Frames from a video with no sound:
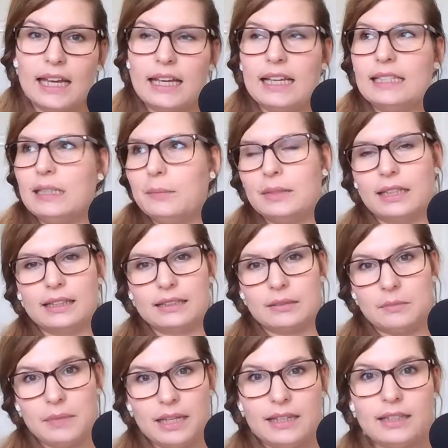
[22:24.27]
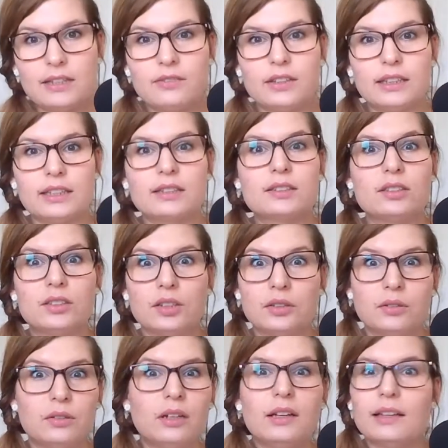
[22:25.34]
it seems like there's a million different things to
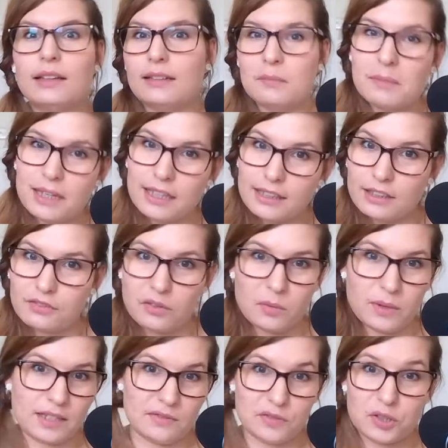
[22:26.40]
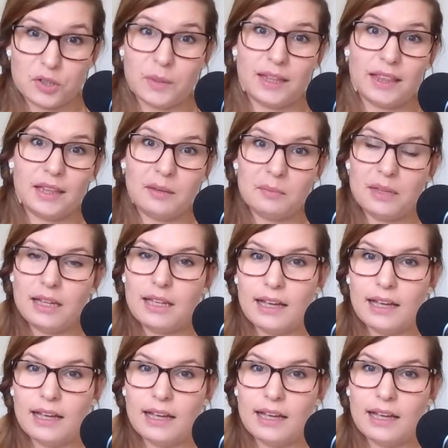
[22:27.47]
do. There's a million different ways of doing them.